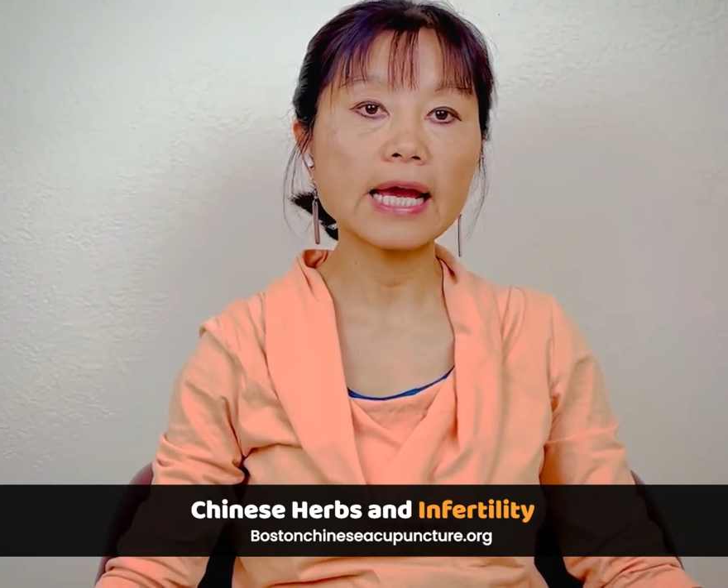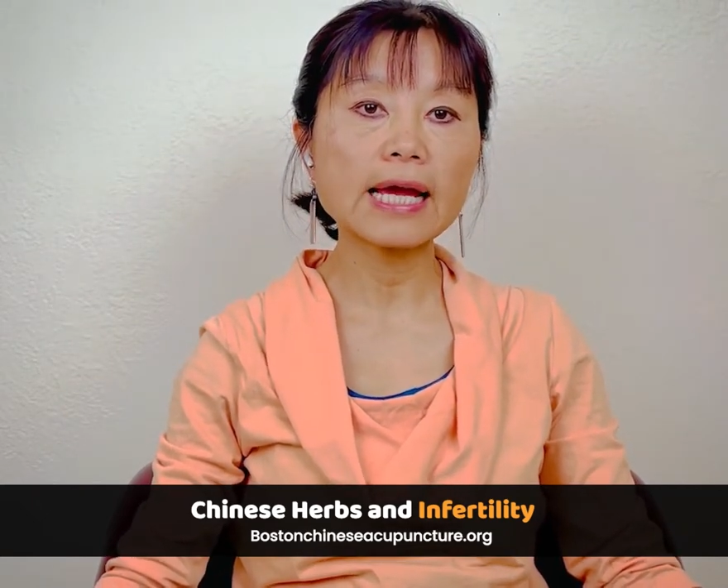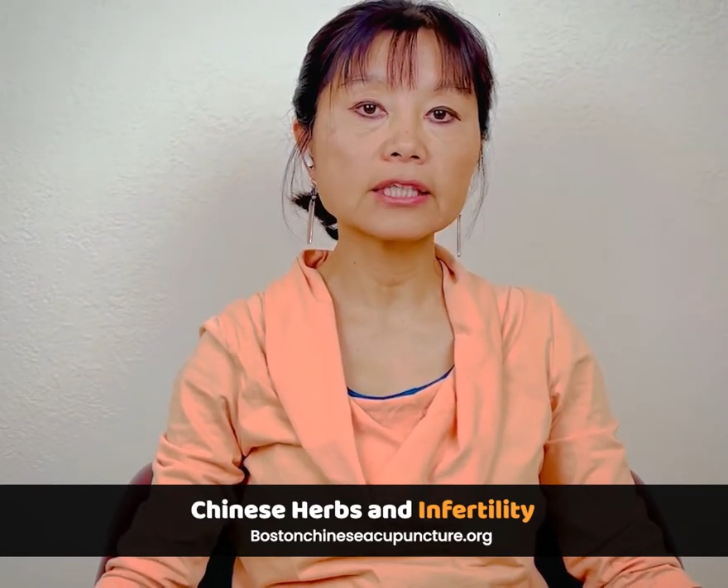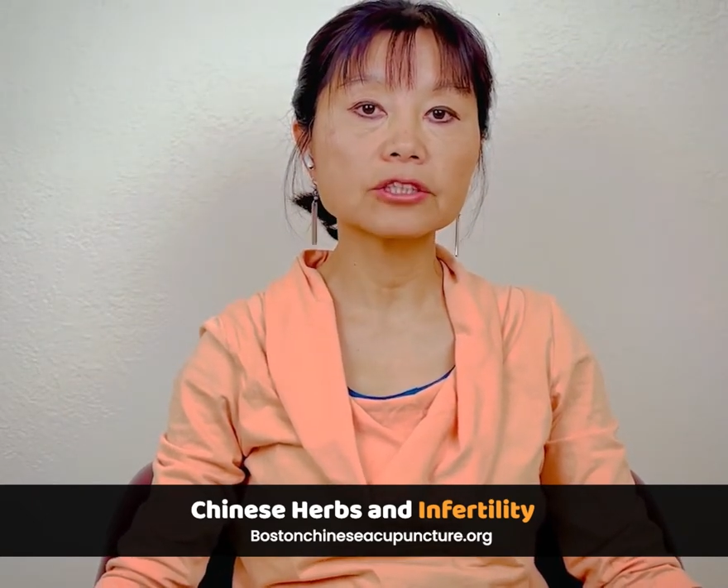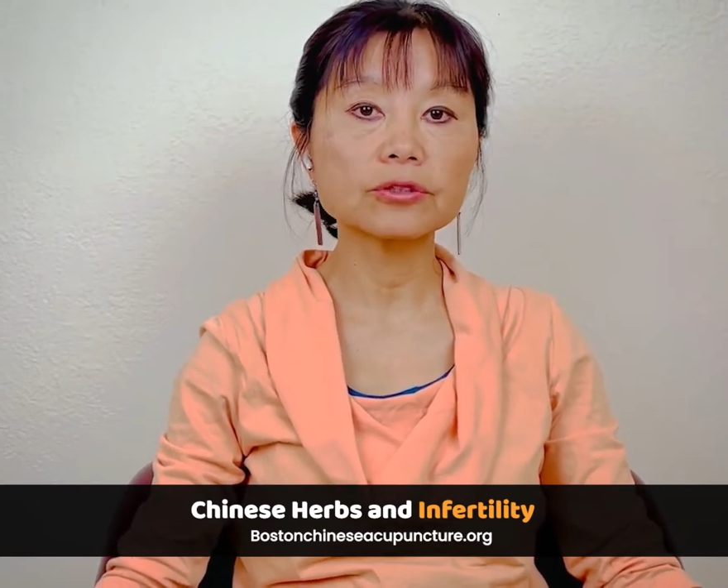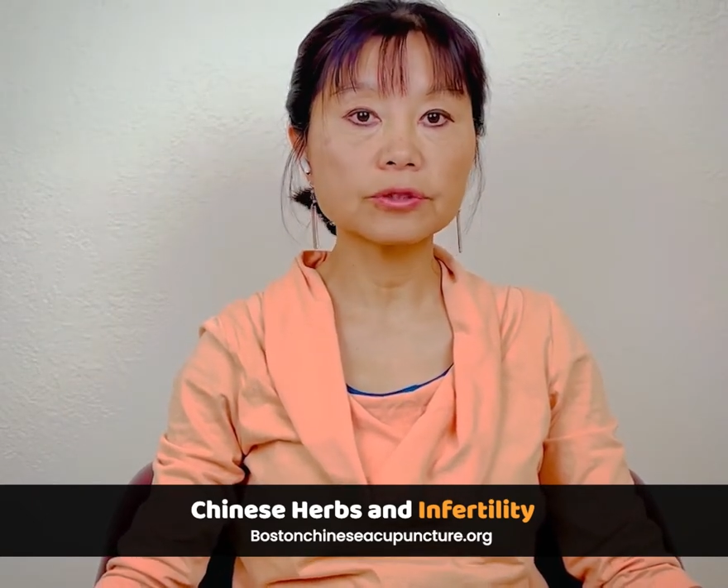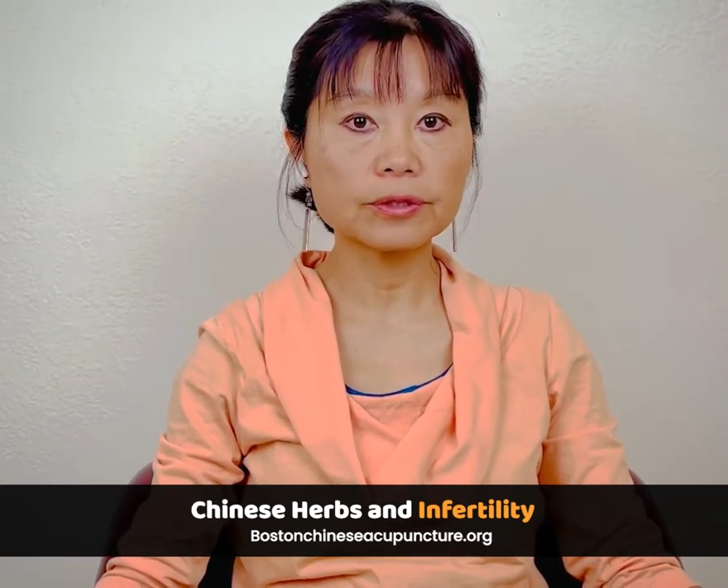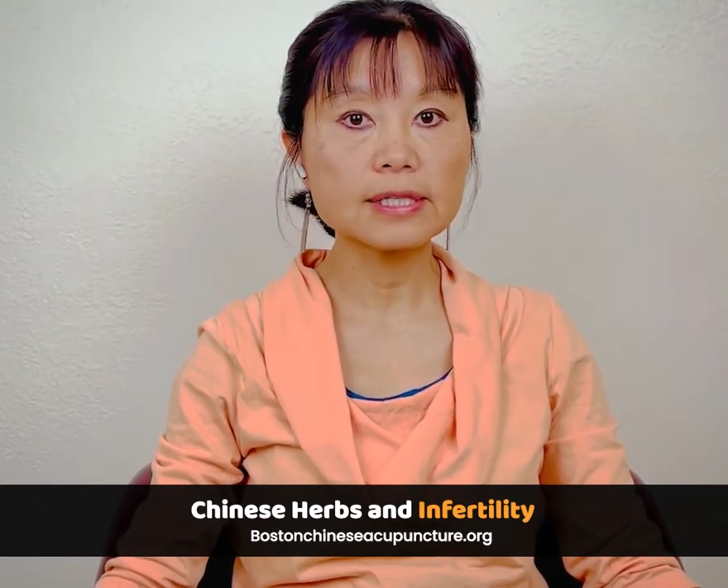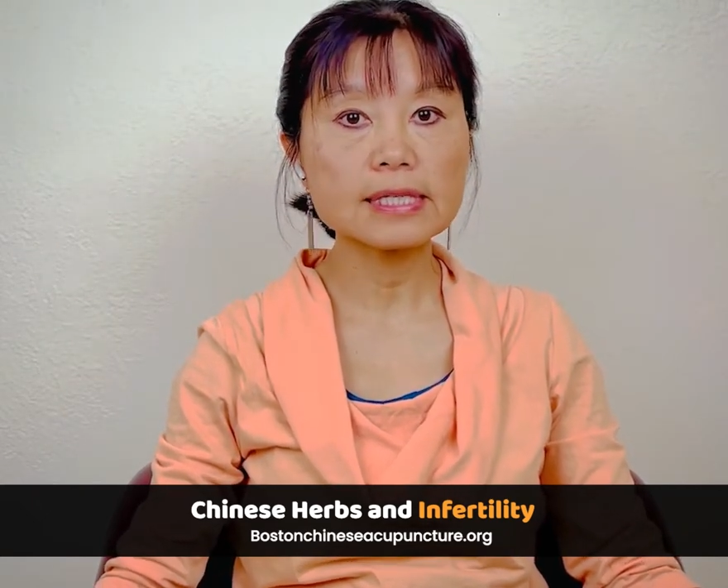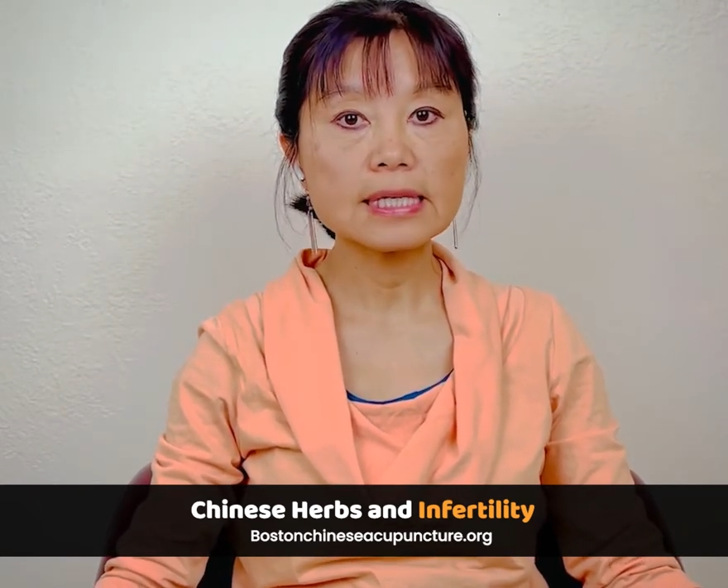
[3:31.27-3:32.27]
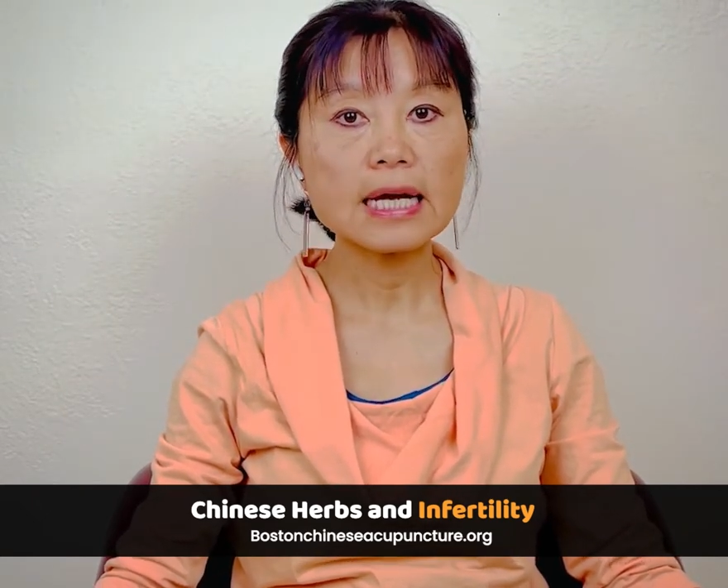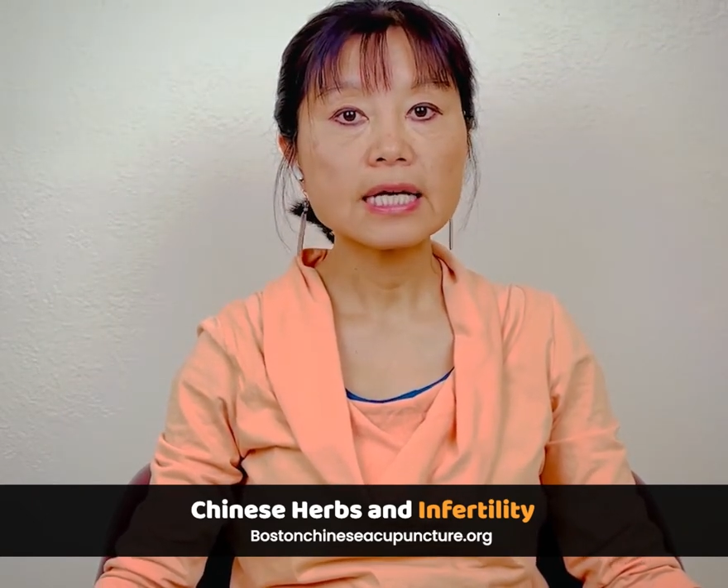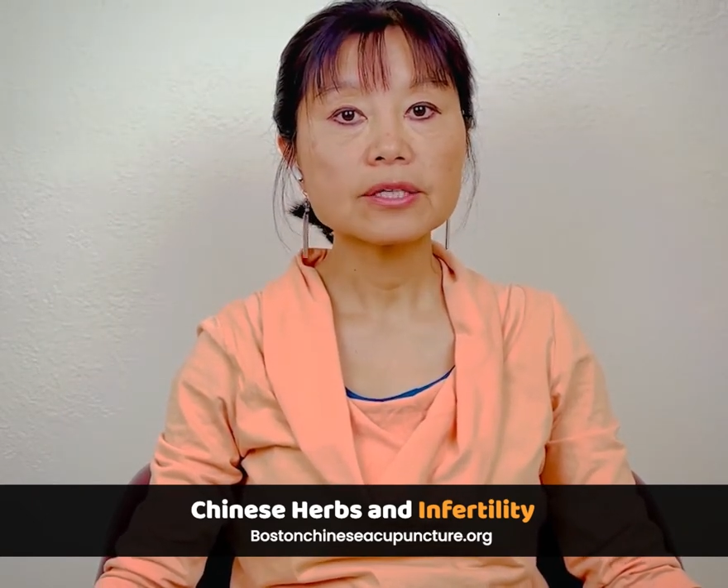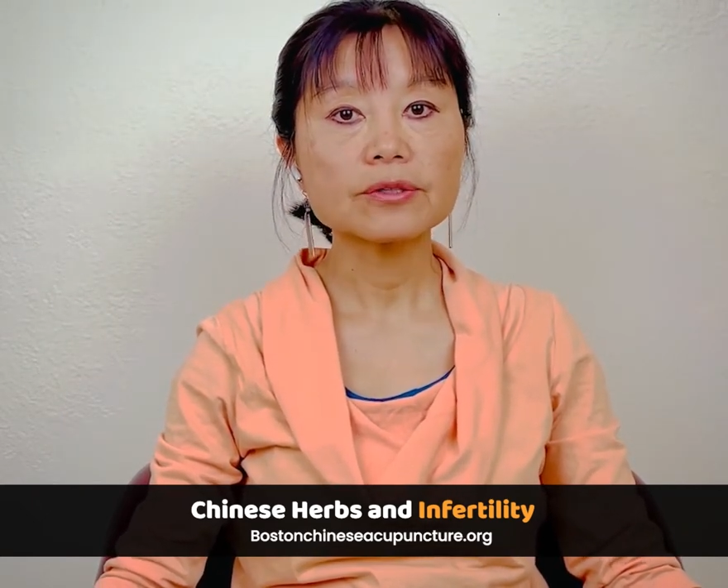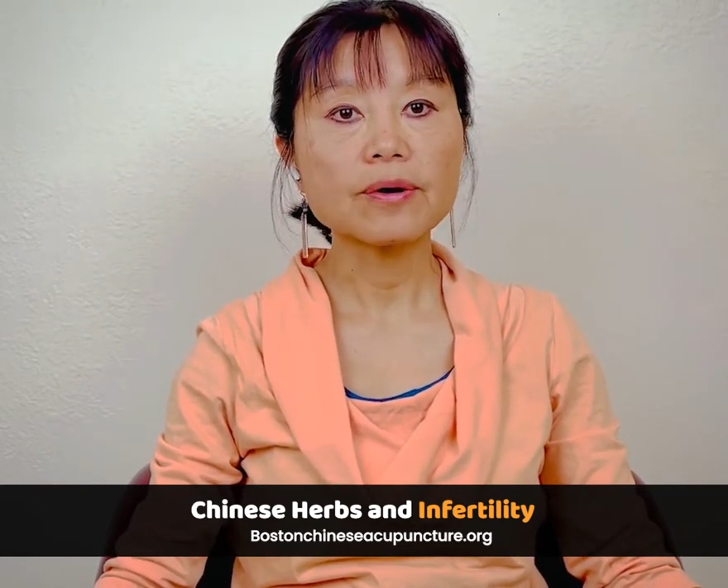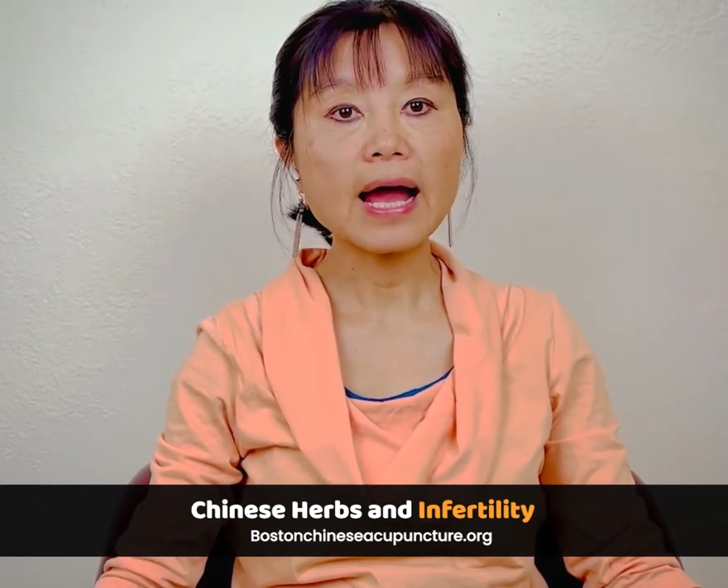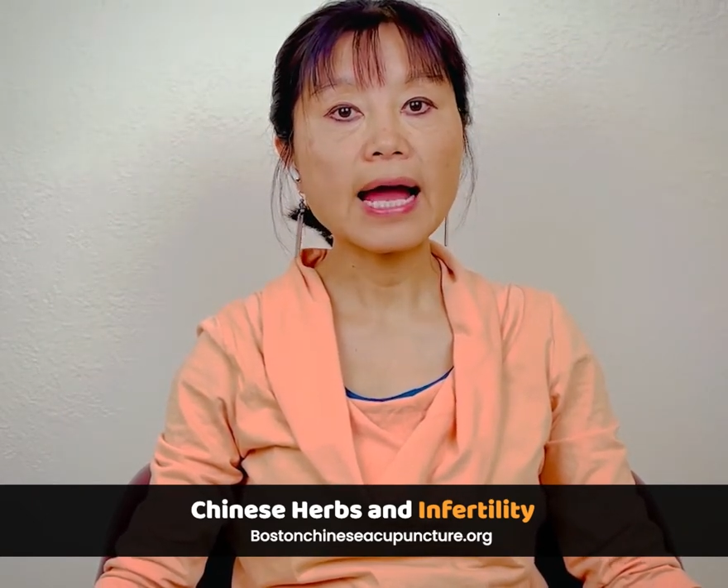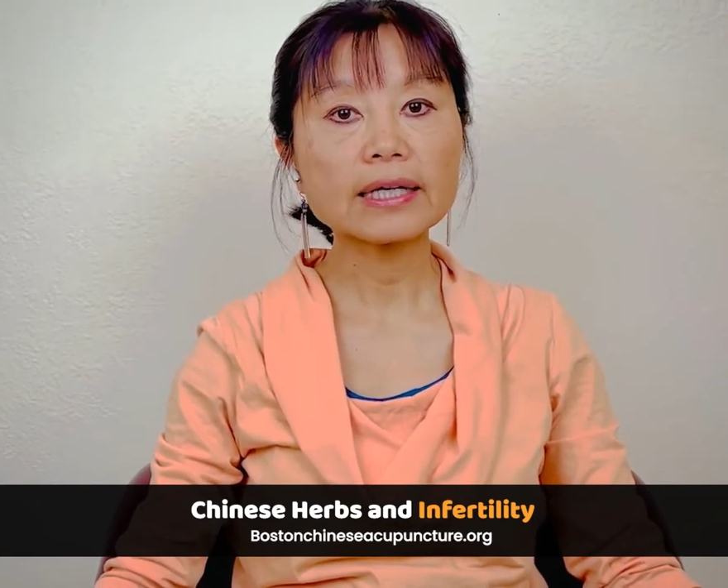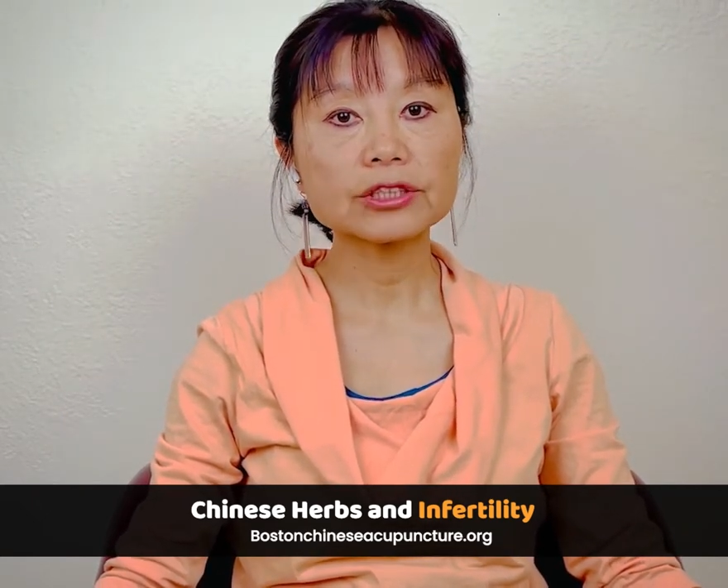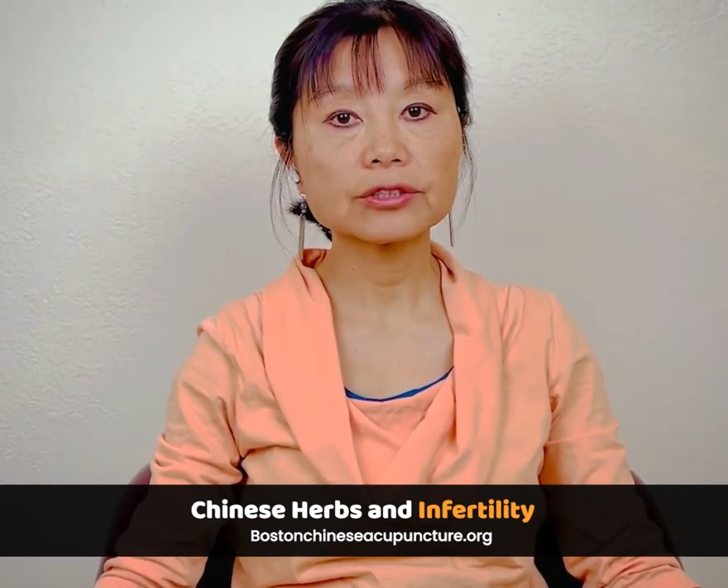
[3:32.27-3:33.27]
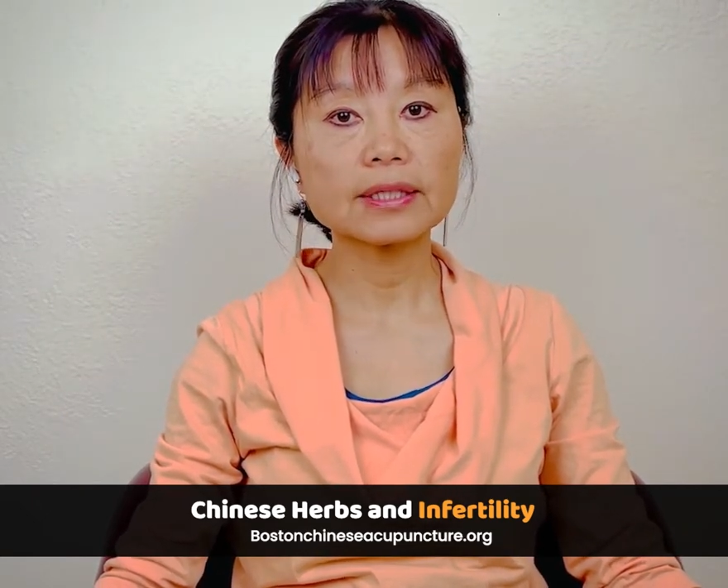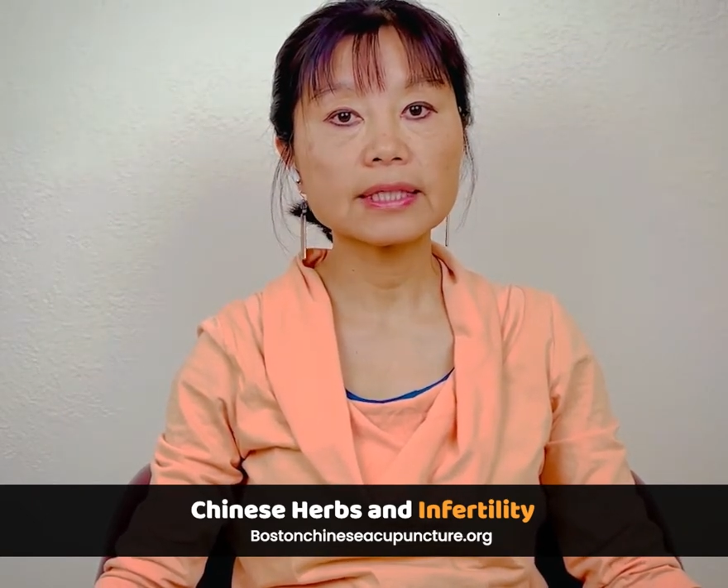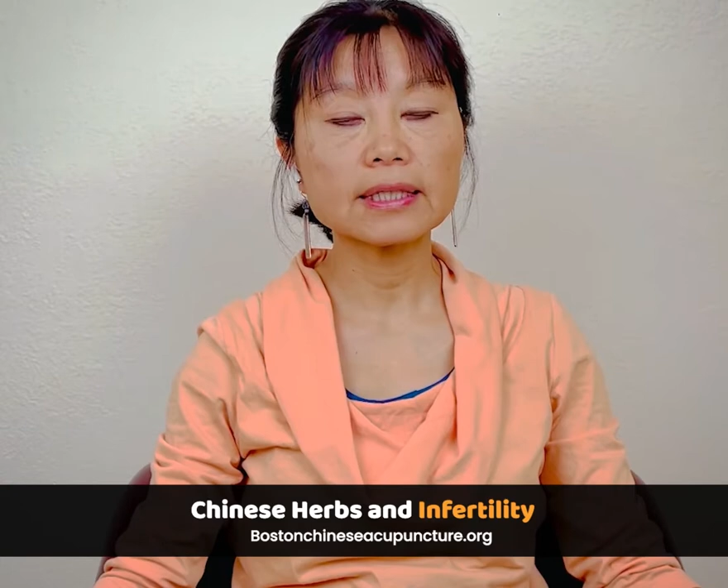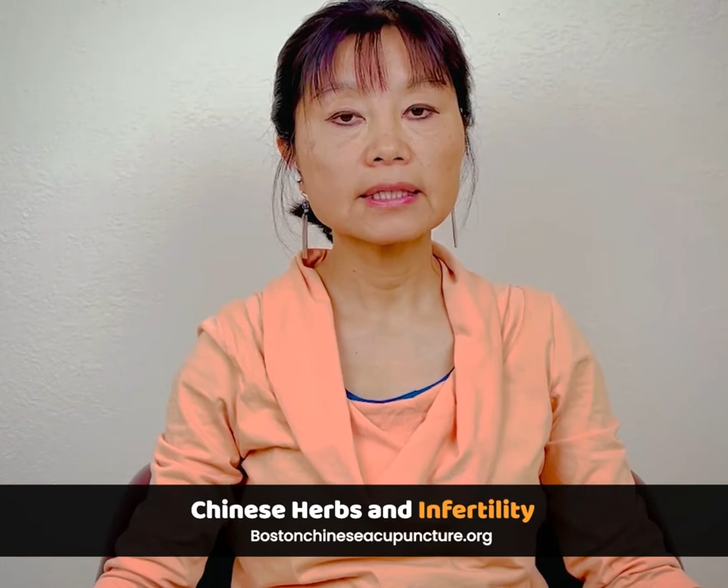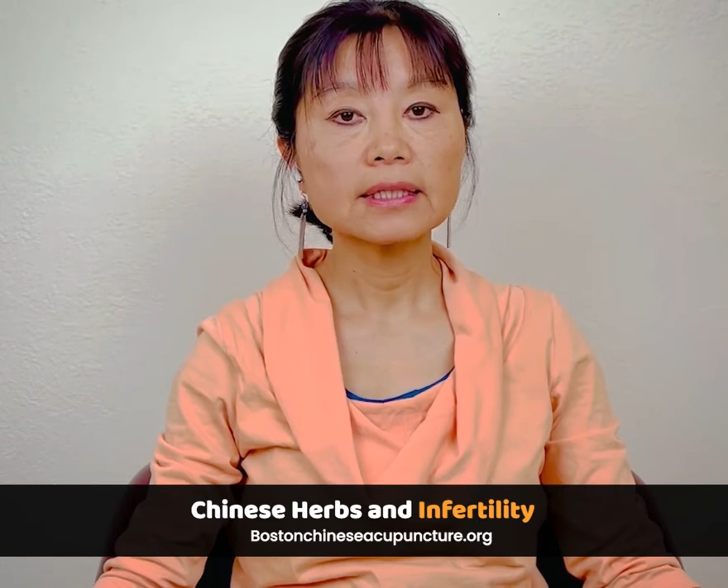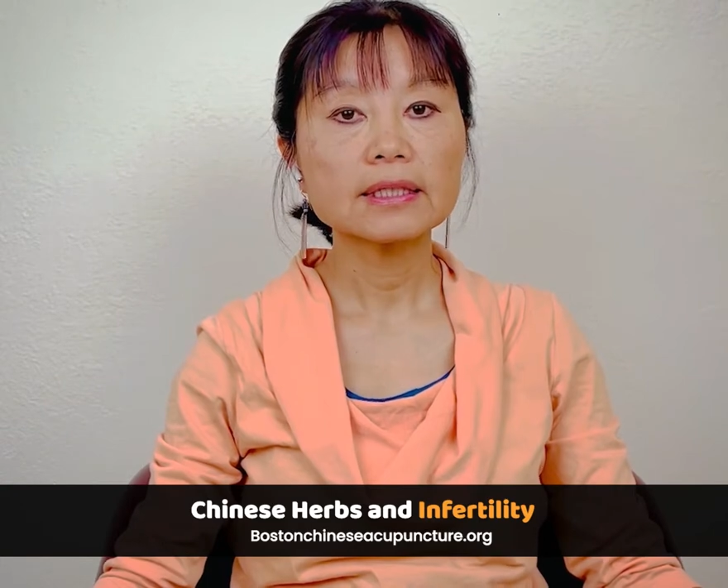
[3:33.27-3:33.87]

and uterus, you actually